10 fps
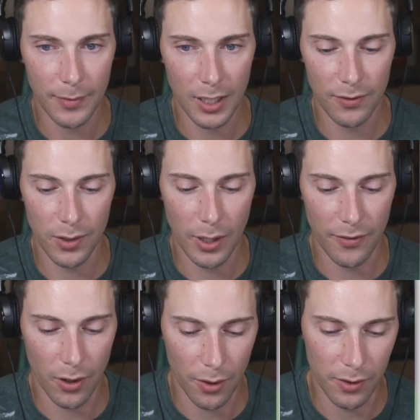And if you have
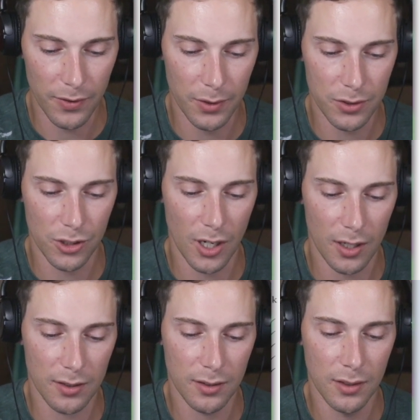all of those
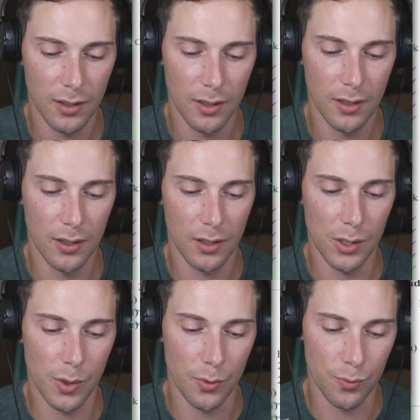checked,
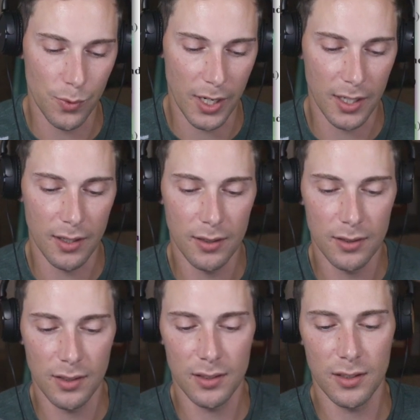you are ready
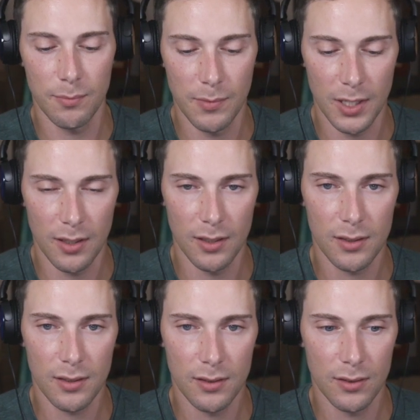to submit
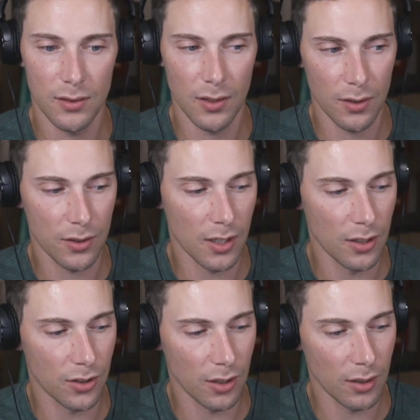this to your
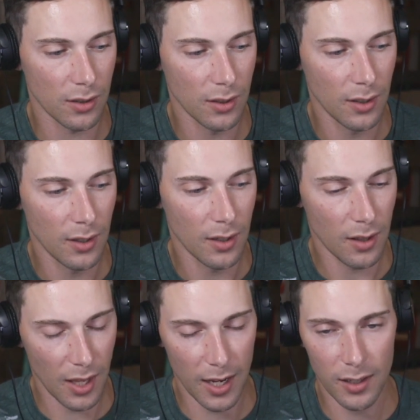teacher.
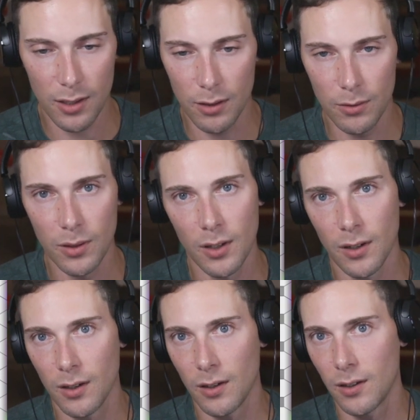Thank you
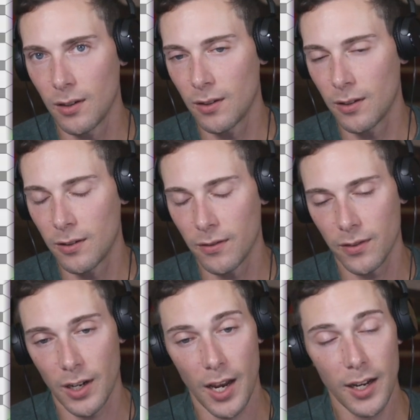
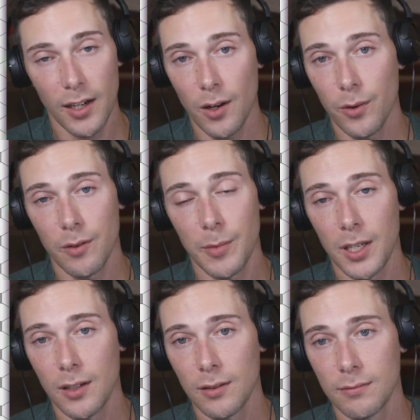for hanging out with
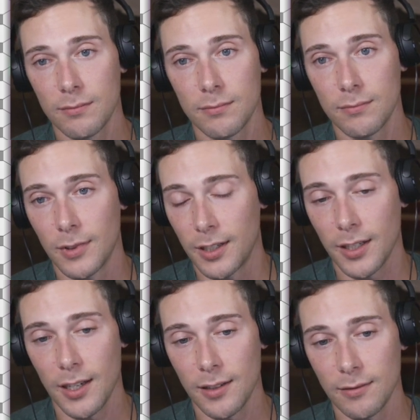me
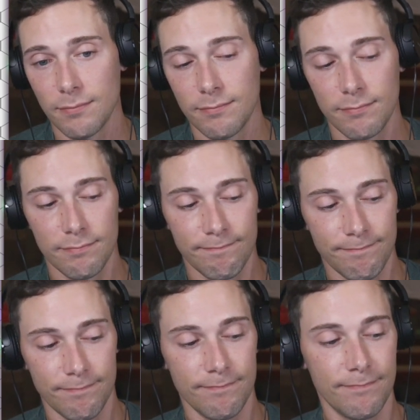again.
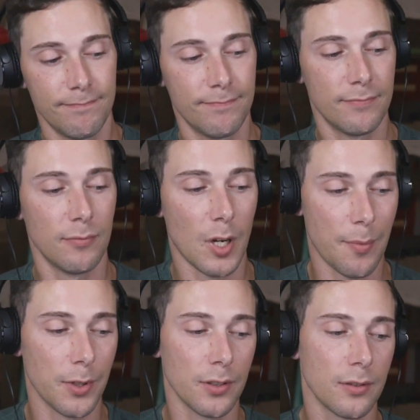
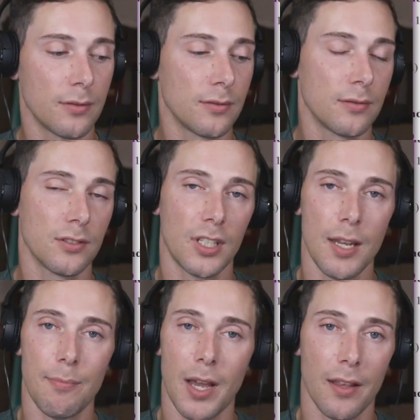Remember,
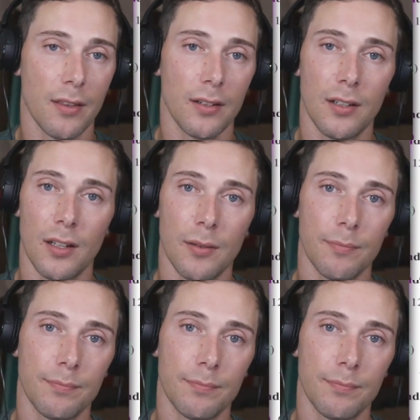keep mathing it up.